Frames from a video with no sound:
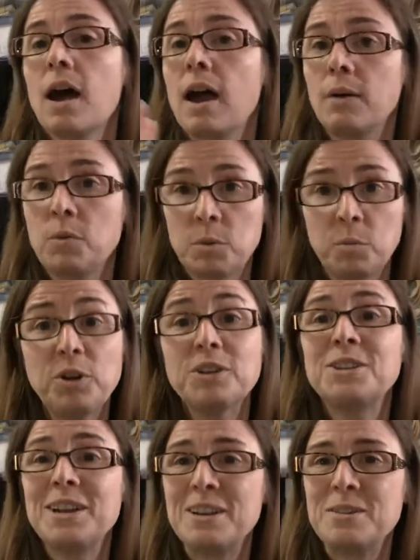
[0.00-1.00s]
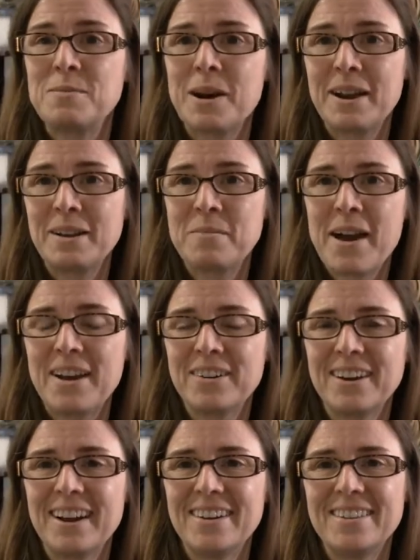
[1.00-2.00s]
I would appreciate you buying a
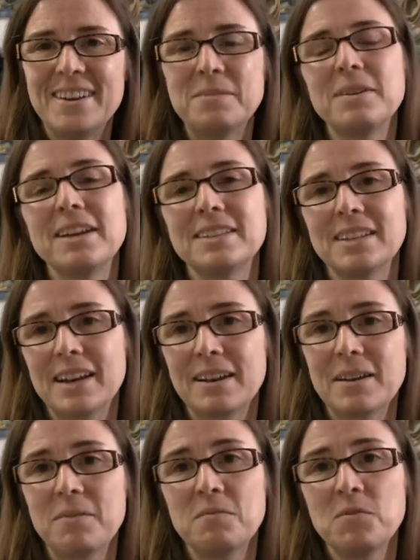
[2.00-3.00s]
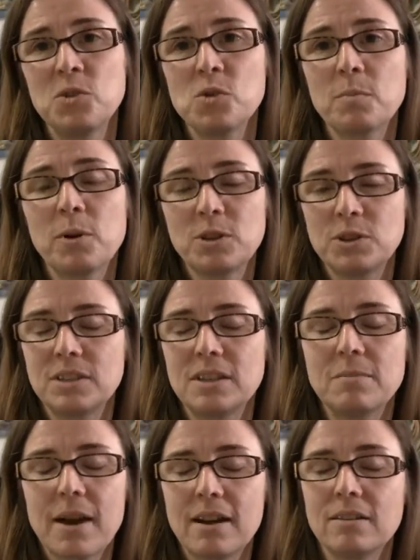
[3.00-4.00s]
pattern now and then, because it, your
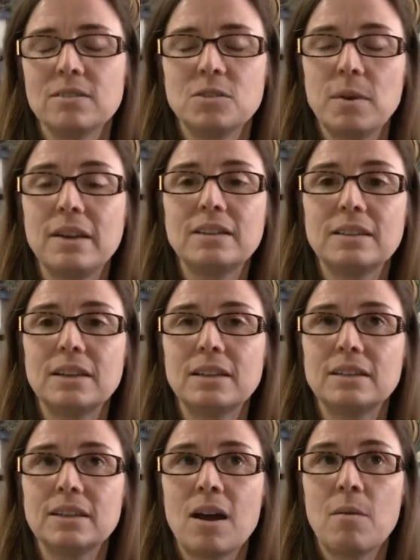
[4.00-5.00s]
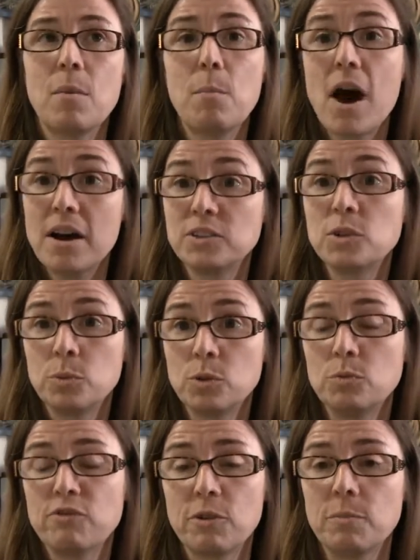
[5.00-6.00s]
purchasing patterns makes it um,
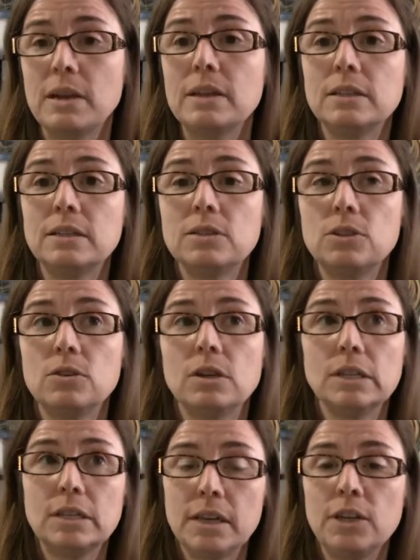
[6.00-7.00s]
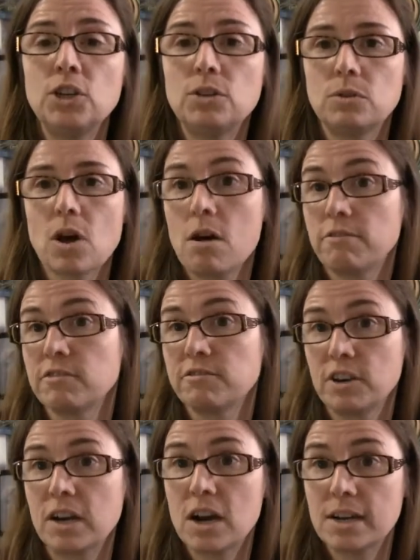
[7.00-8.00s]
possible for me to continue to offer
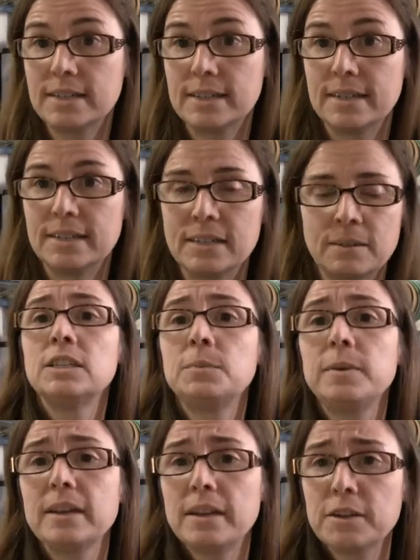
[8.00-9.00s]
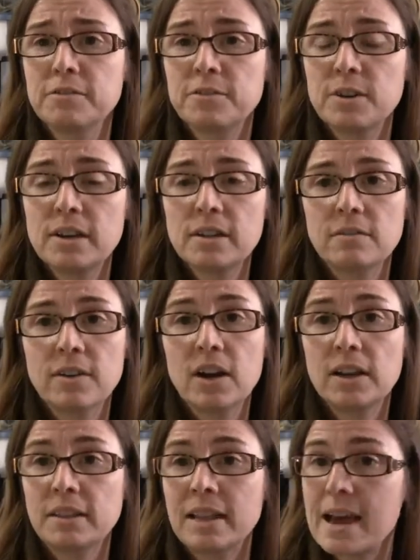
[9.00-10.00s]
free content. Speaking of free, the
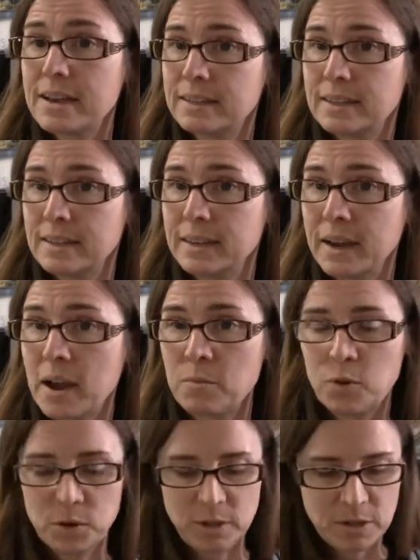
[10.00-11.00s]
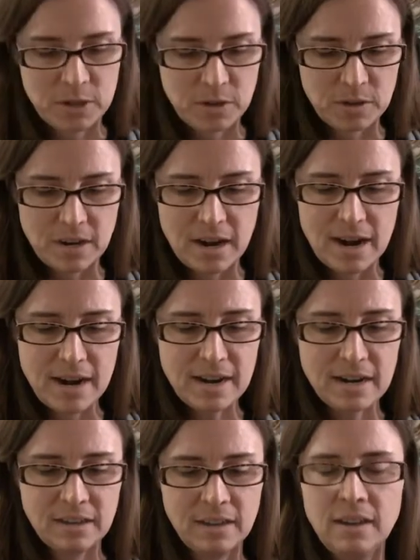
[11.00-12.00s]
very last thing I'm going to do today